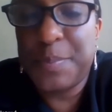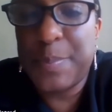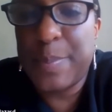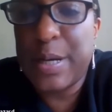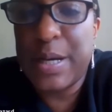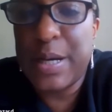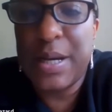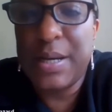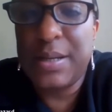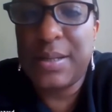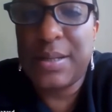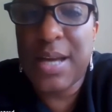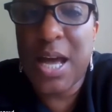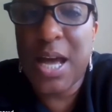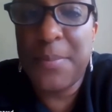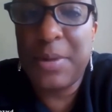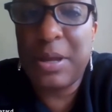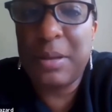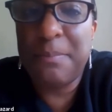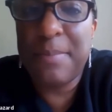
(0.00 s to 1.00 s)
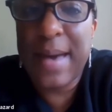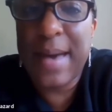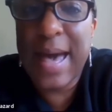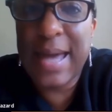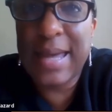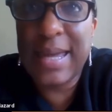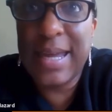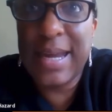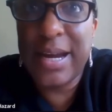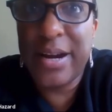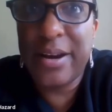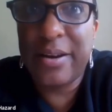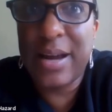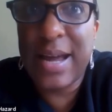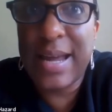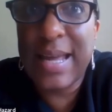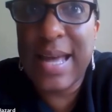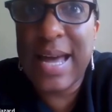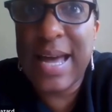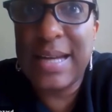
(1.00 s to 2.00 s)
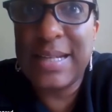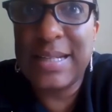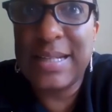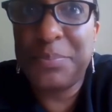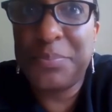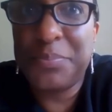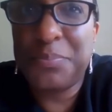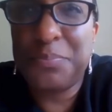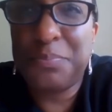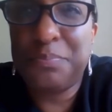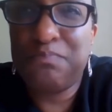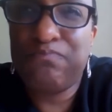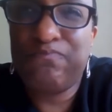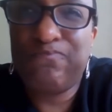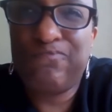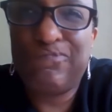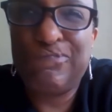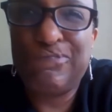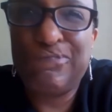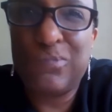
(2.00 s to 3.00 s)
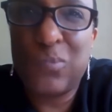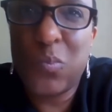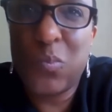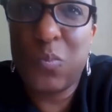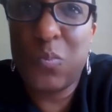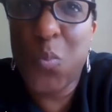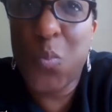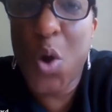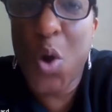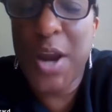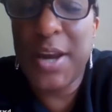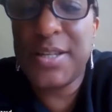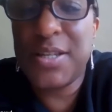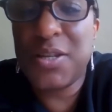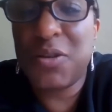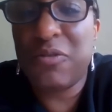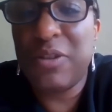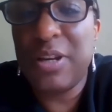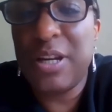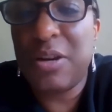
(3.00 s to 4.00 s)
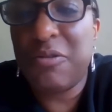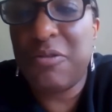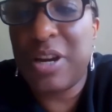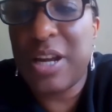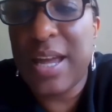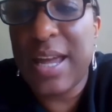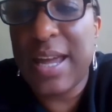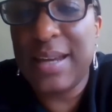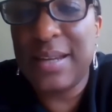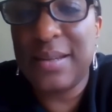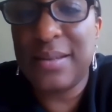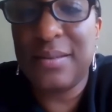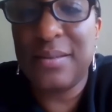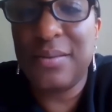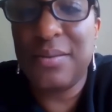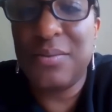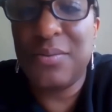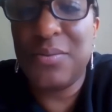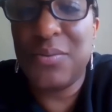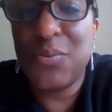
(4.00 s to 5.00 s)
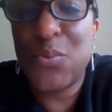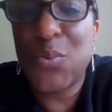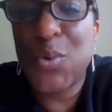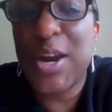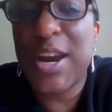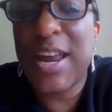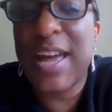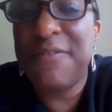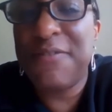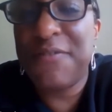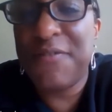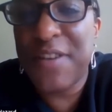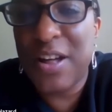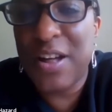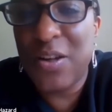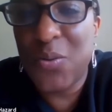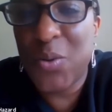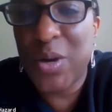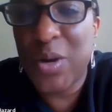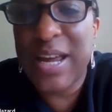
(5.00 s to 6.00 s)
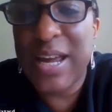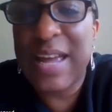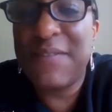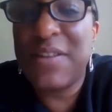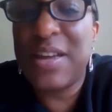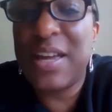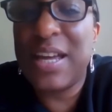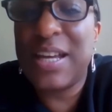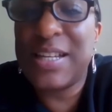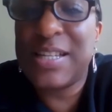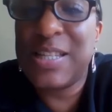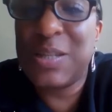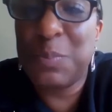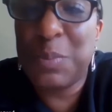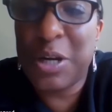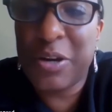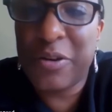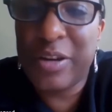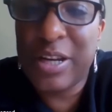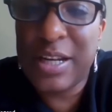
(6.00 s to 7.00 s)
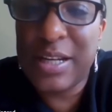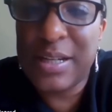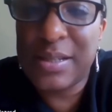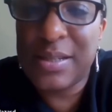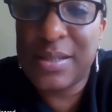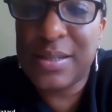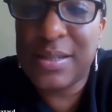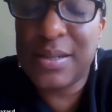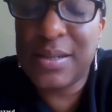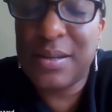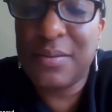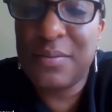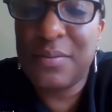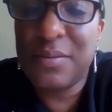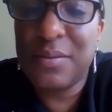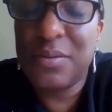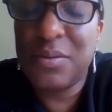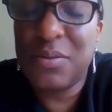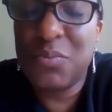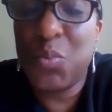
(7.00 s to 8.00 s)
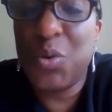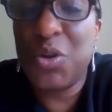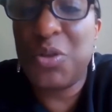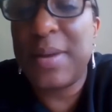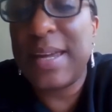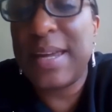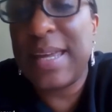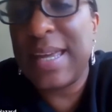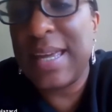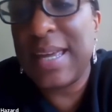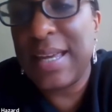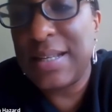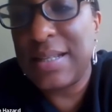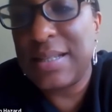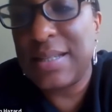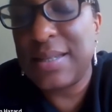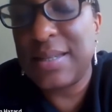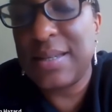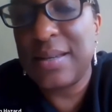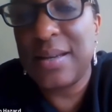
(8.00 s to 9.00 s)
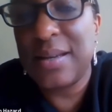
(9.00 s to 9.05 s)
But coming back here, I kind of wanted to recreate what I felt, what I experienced with my kids.